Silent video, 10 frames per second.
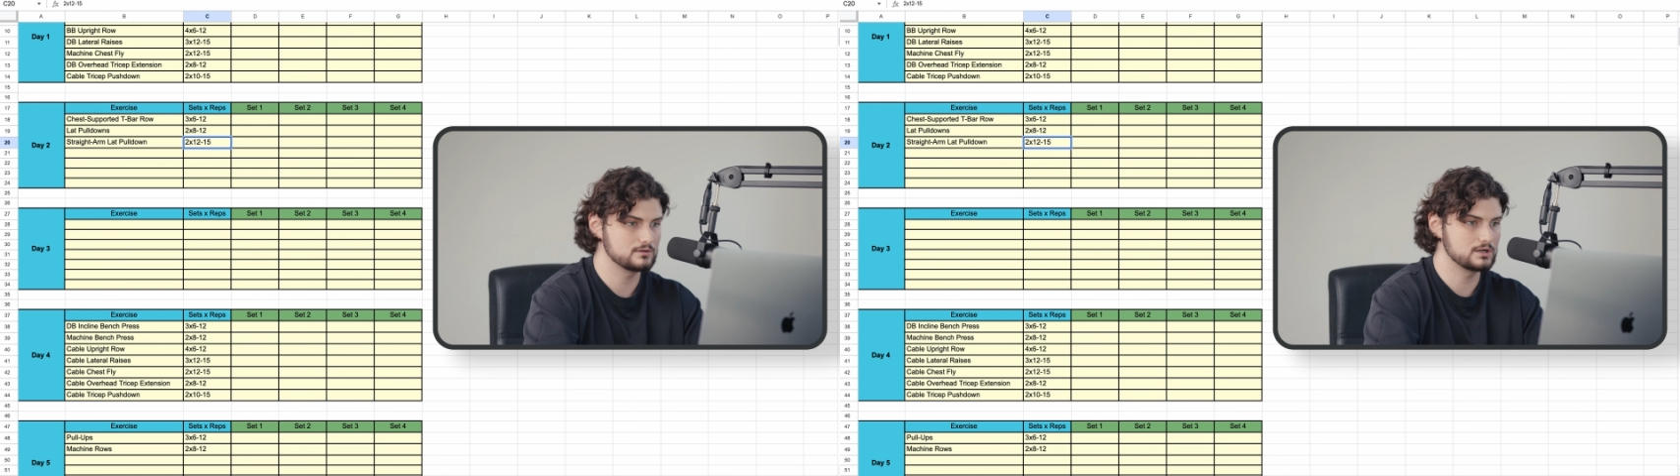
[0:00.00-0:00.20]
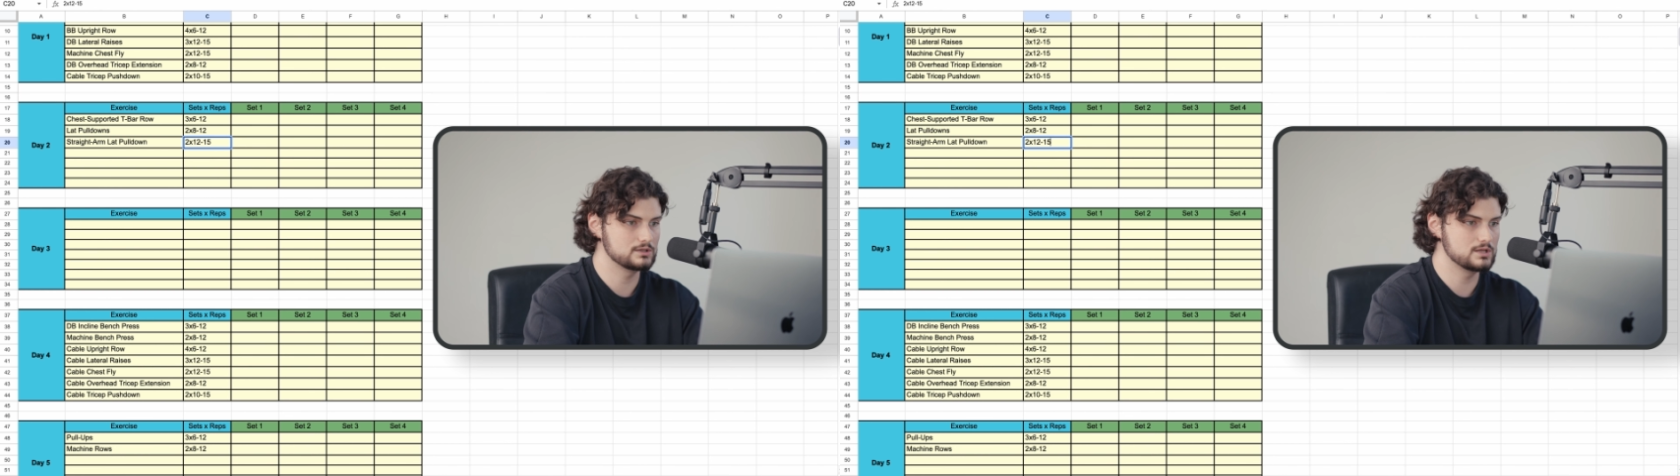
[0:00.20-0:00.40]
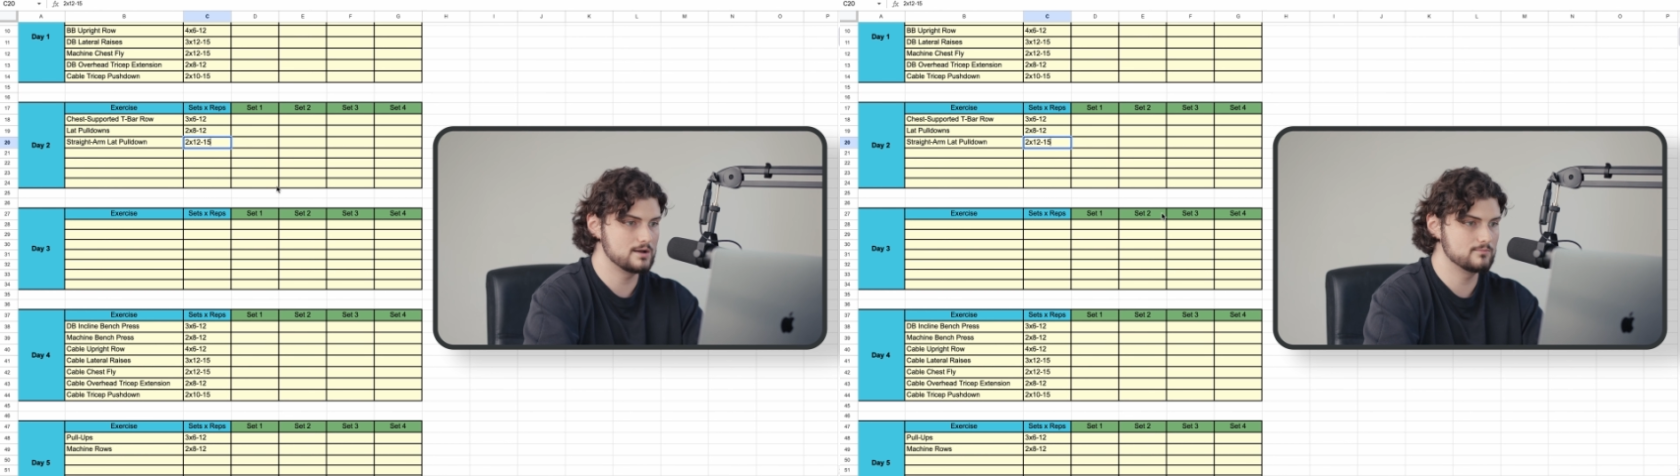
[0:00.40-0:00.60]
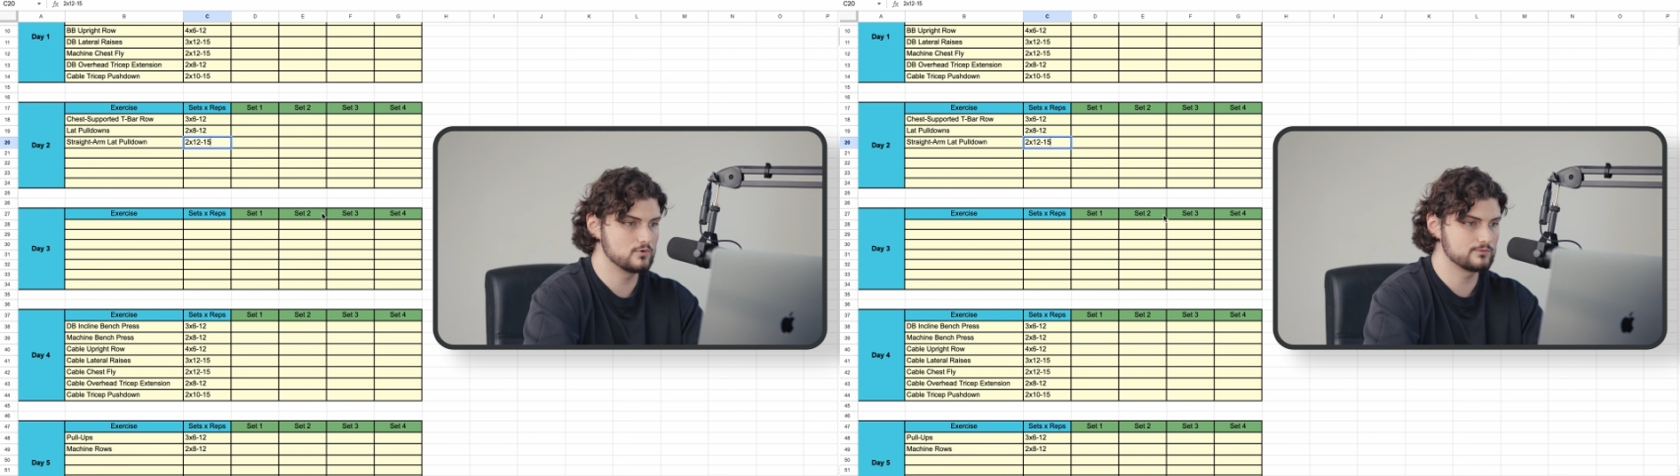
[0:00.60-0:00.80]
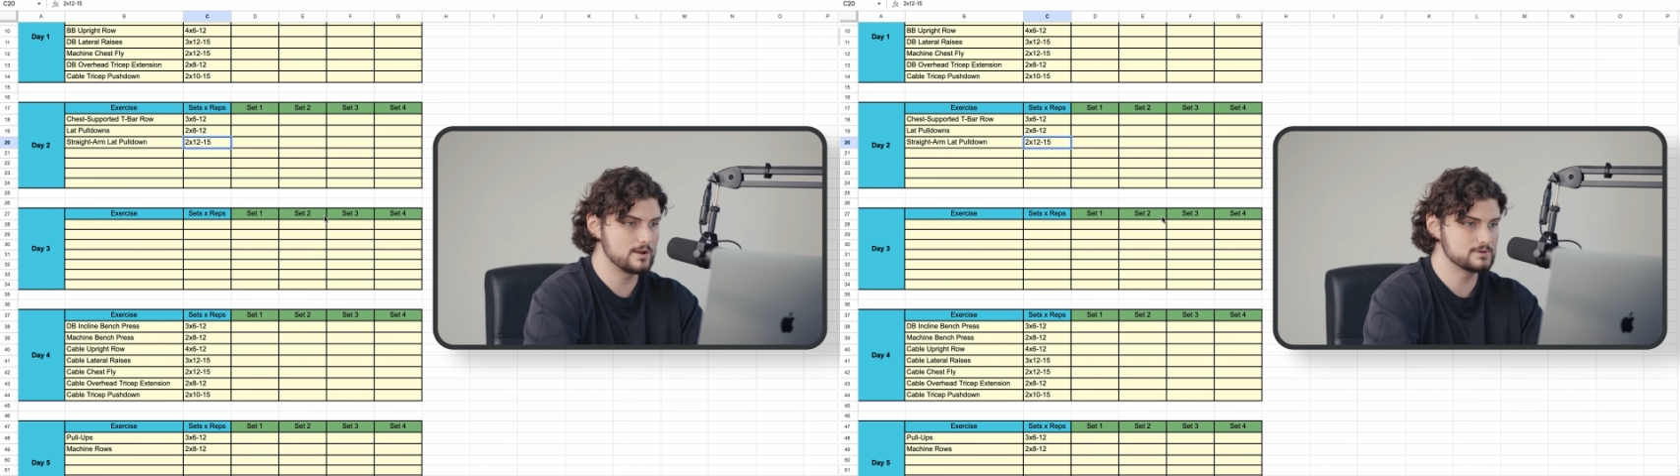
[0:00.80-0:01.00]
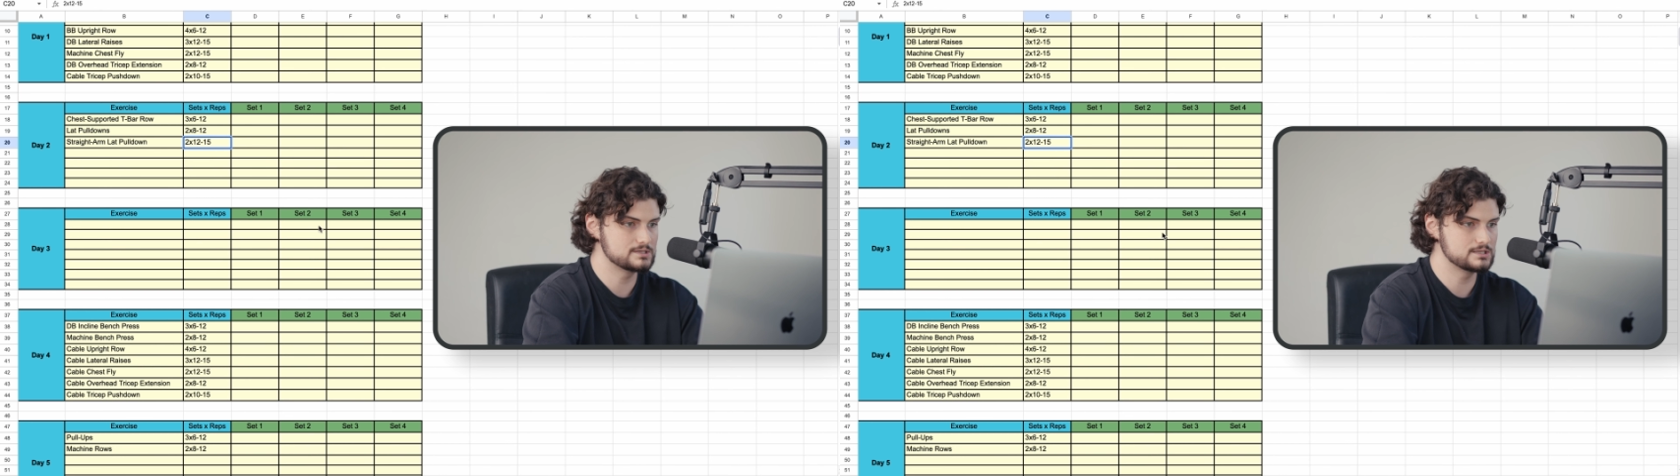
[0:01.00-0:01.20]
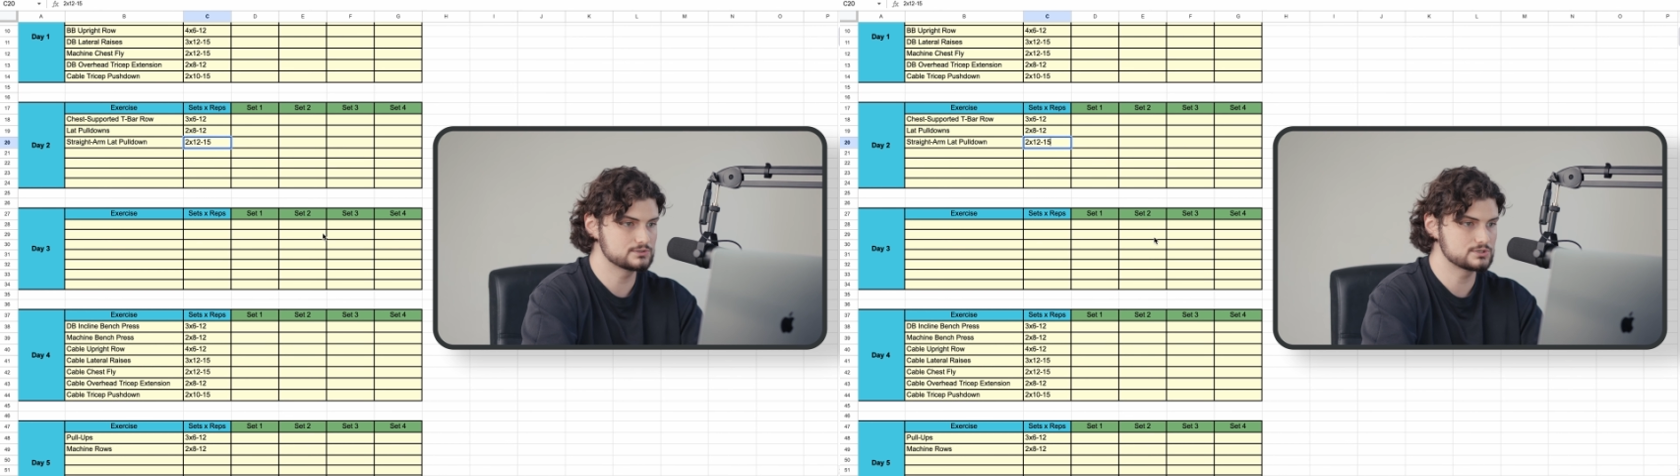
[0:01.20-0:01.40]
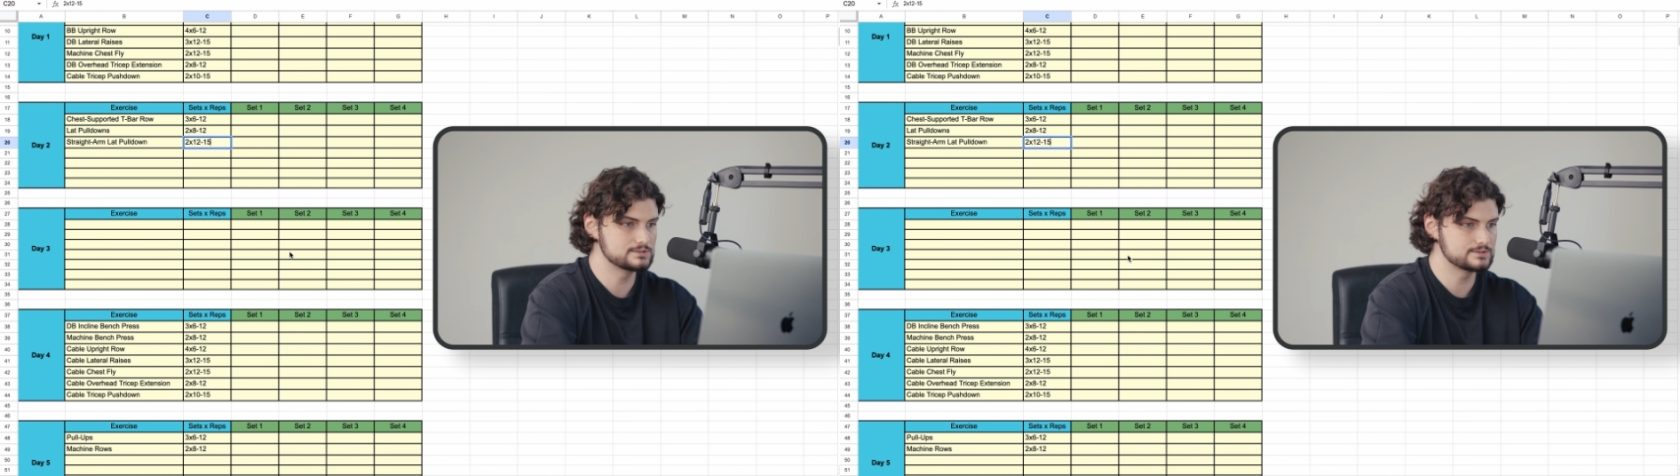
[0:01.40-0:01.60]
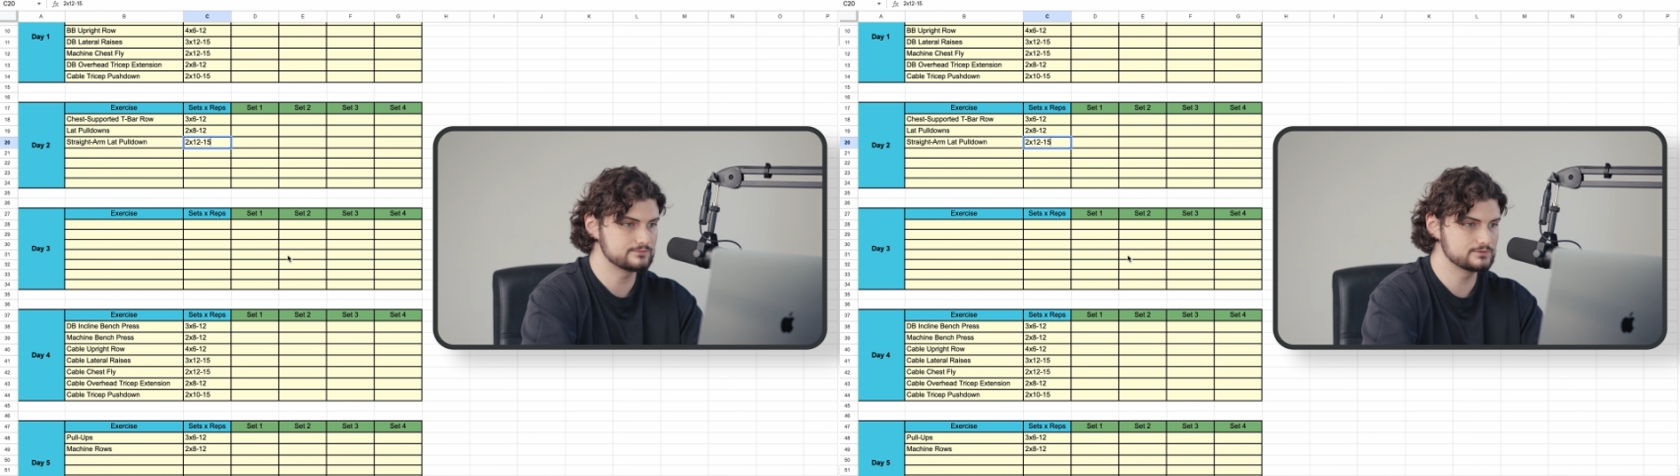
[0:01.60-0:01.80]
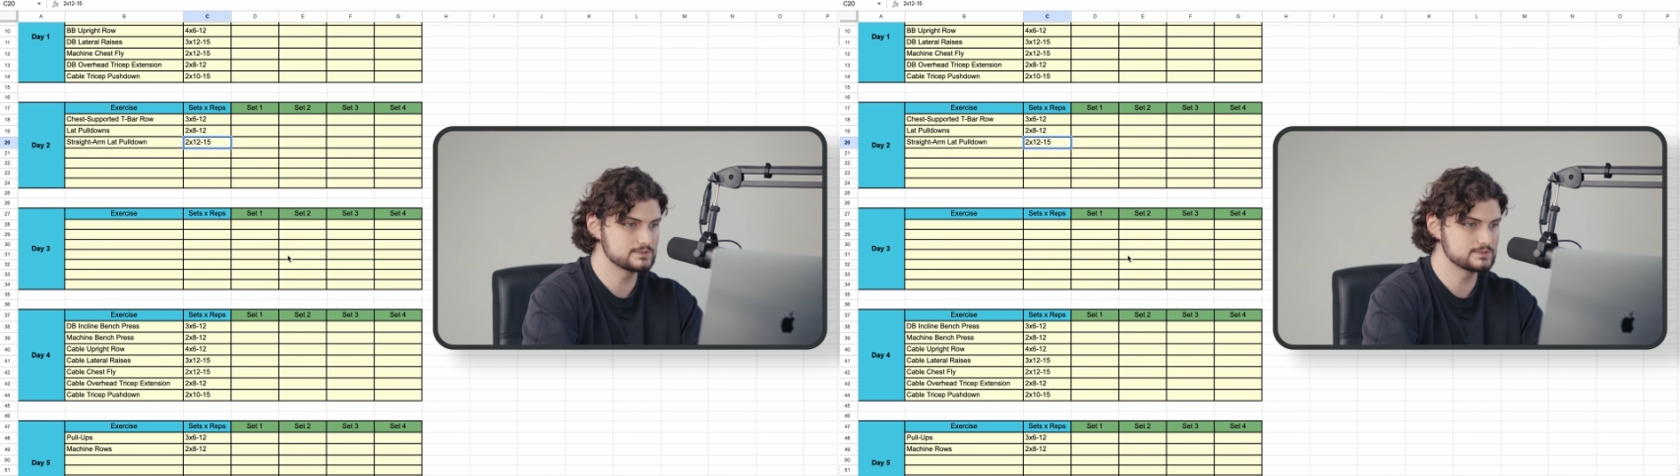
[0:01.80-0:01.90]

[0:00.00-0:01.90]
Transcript: a lot more repetitions for